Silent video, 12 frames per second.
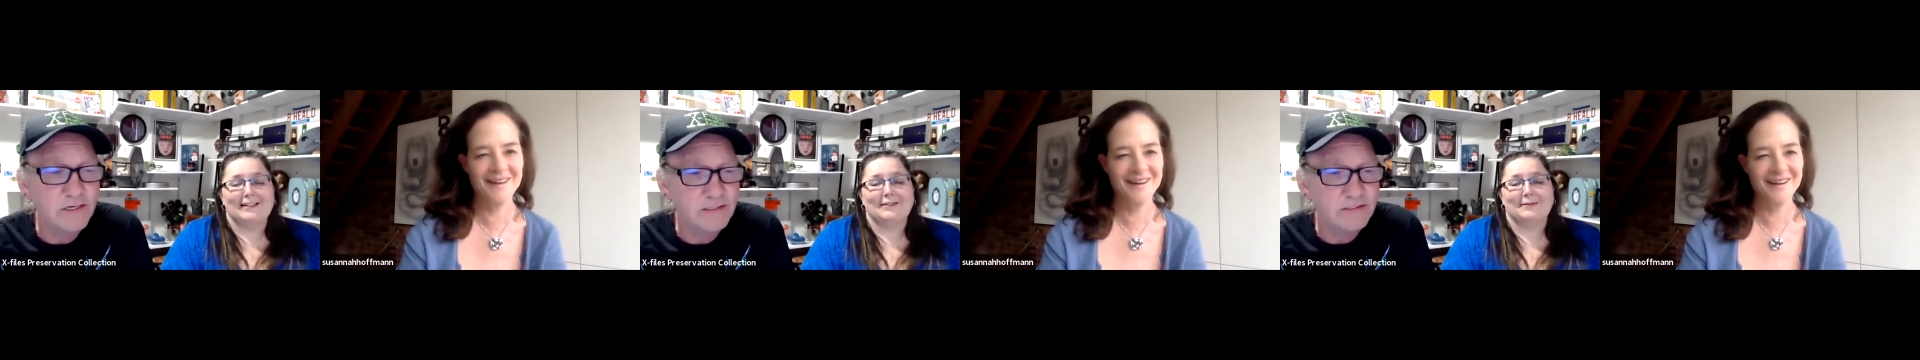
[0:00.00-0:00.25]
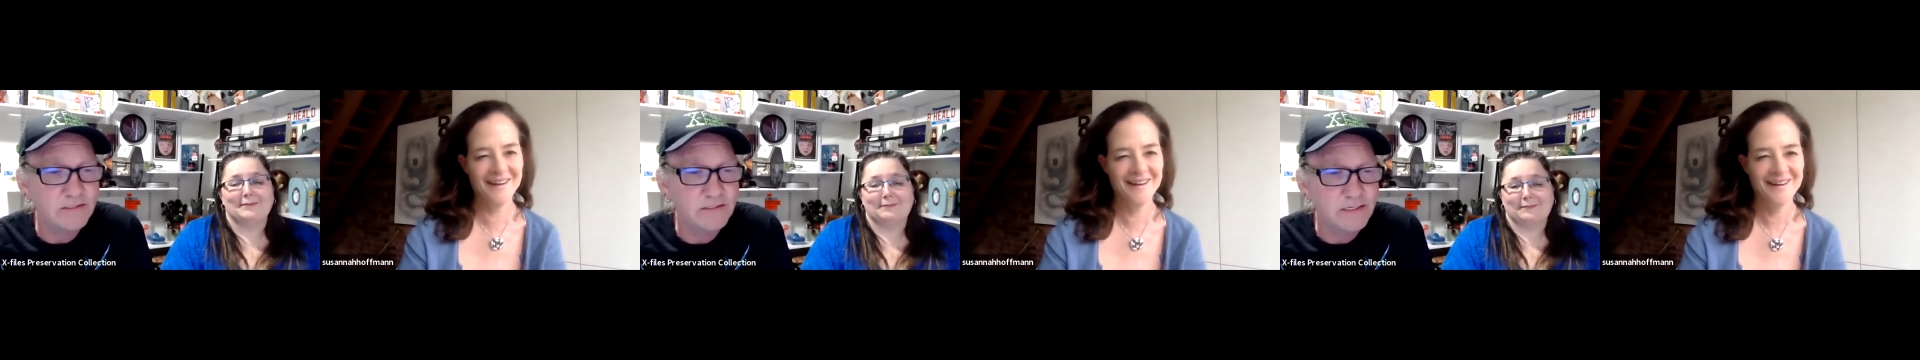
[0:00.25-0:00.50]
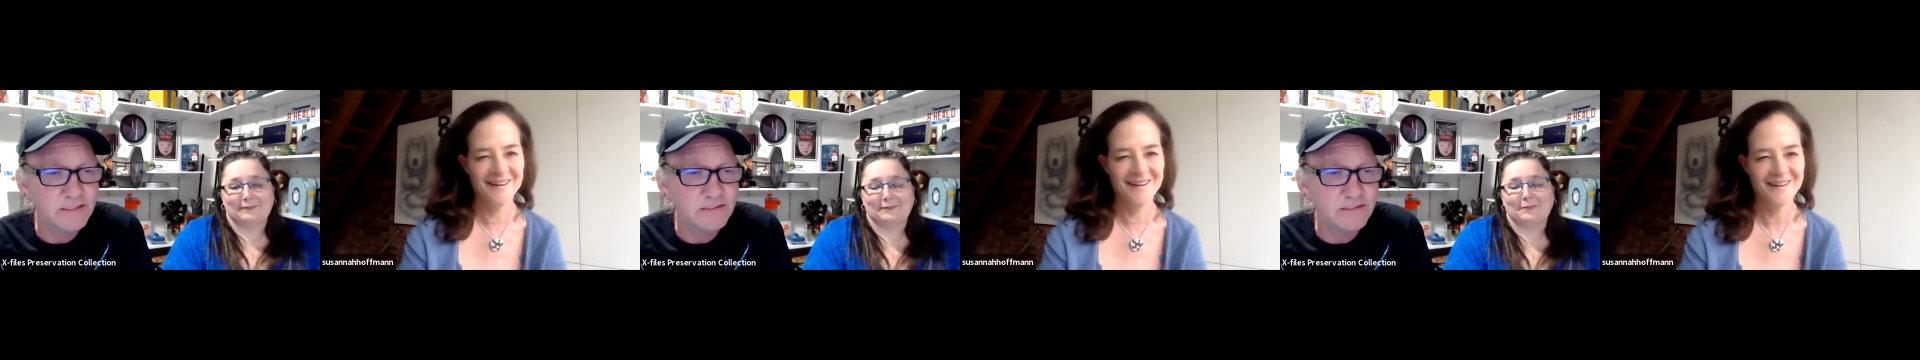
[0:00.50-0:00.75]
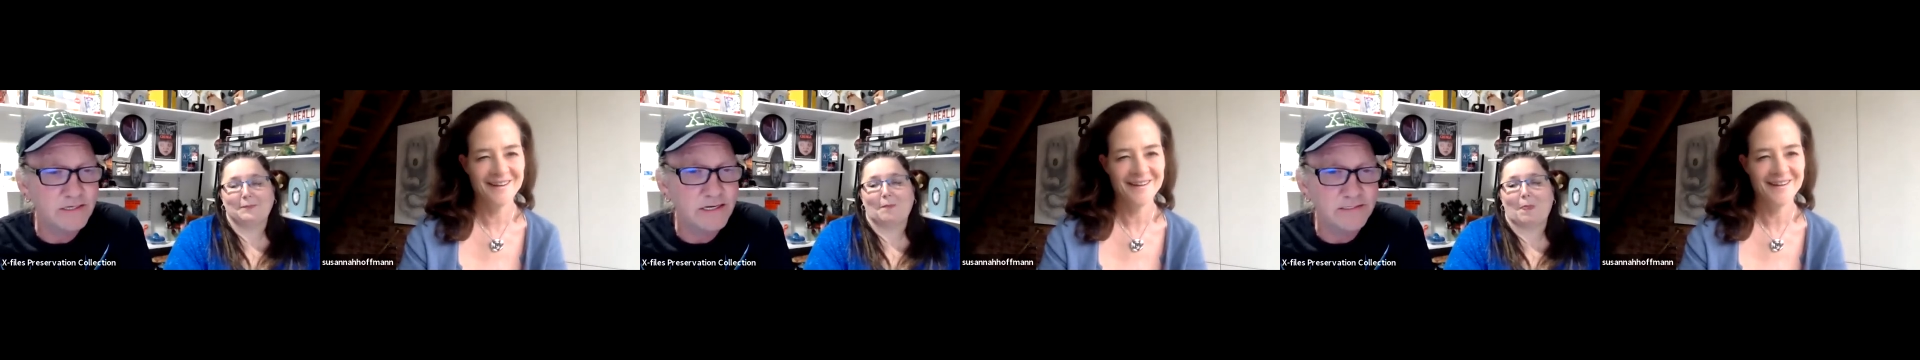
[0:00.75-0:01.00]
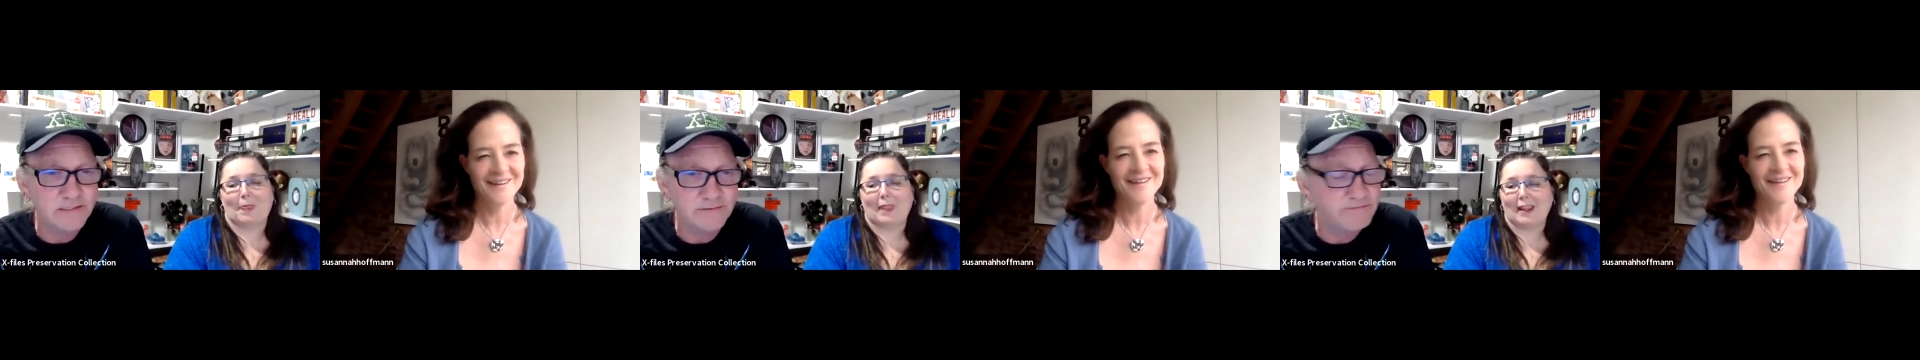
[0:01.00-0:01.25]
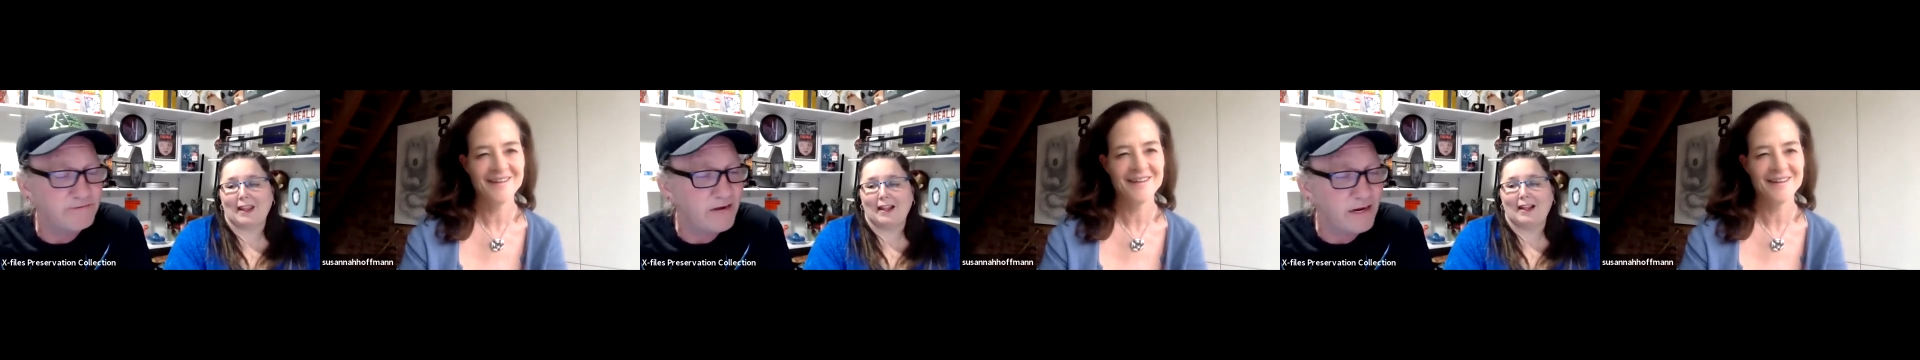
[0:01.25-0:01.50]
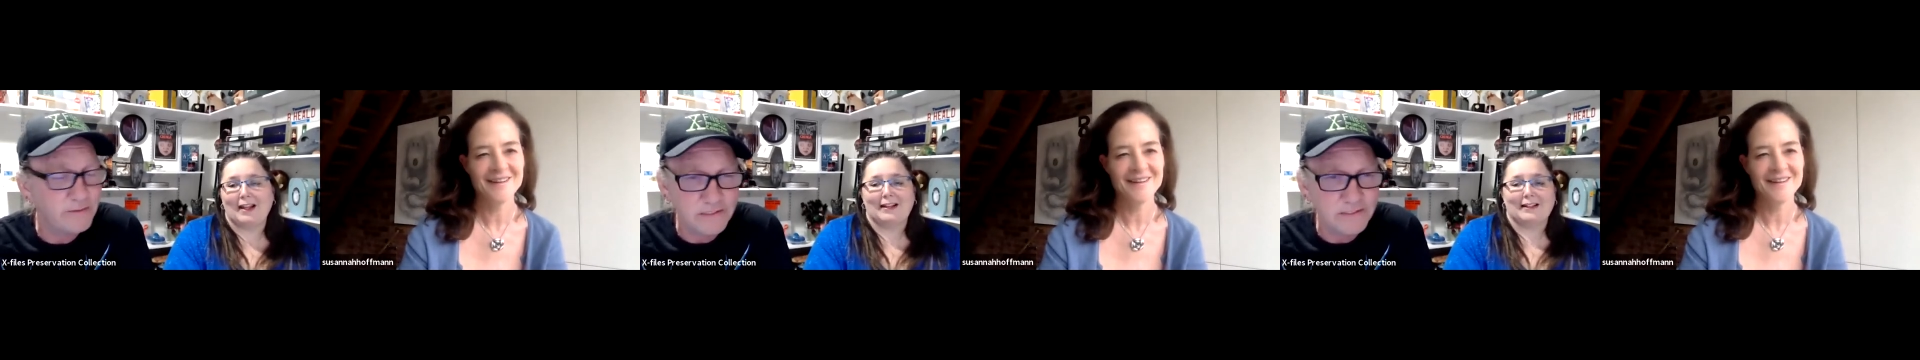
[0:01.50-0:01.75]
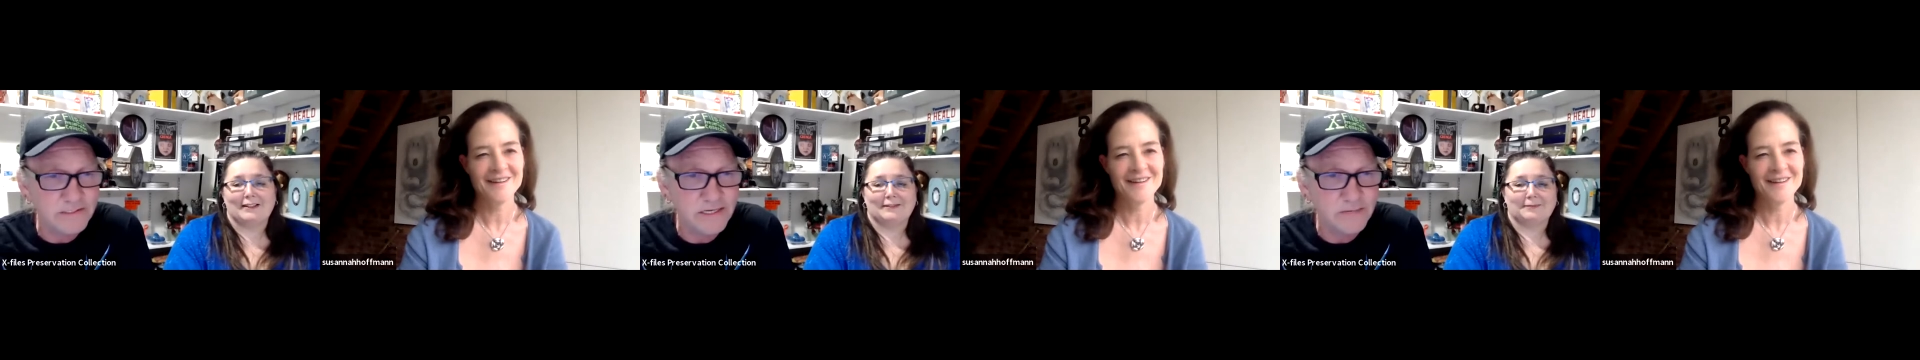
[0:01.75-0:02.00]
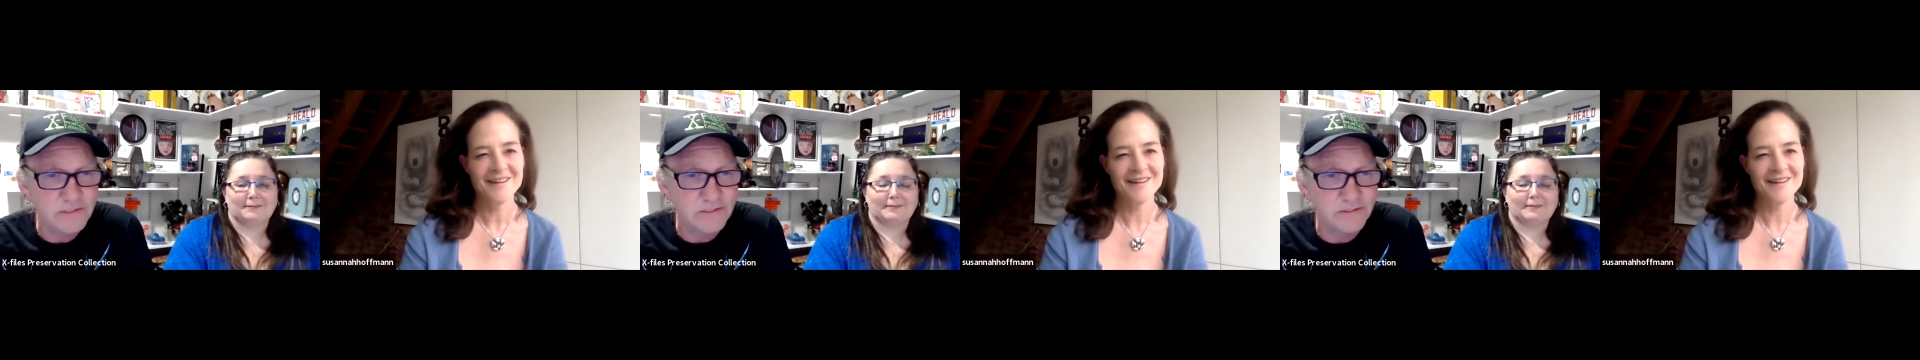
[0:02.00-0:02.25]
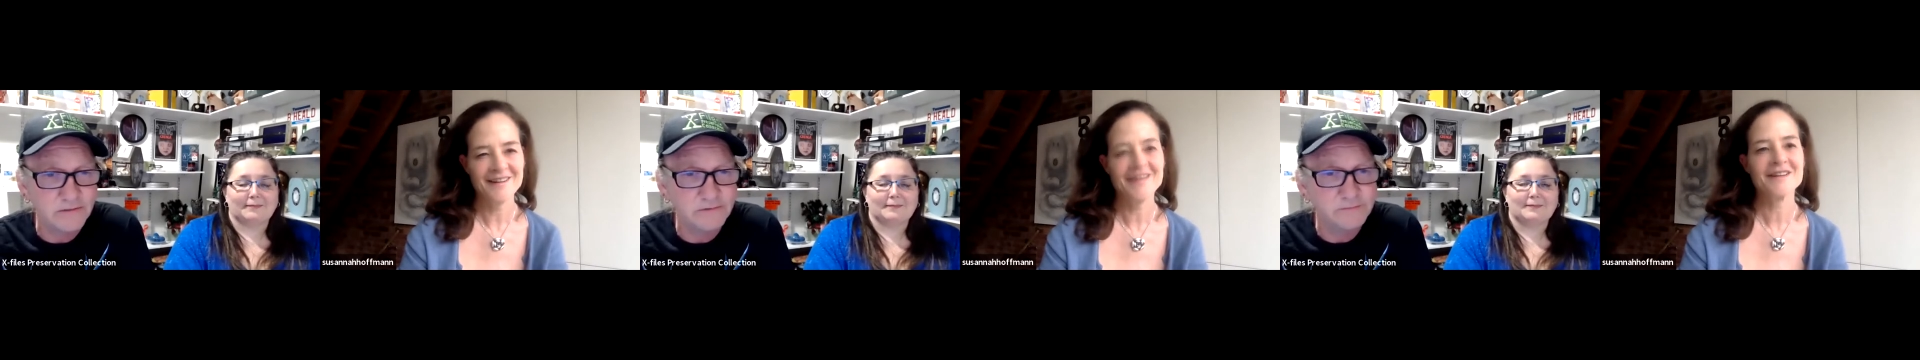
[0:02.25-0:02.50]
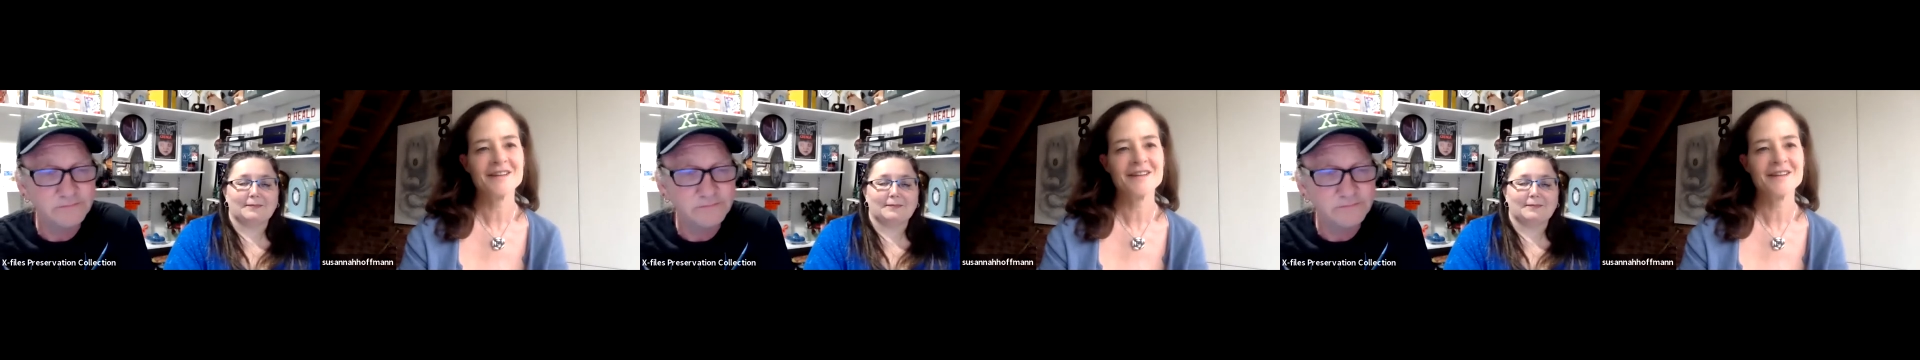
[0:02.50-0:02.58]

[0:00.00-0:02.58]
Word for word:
Speaker 1: it's it's it's a fabulous episode.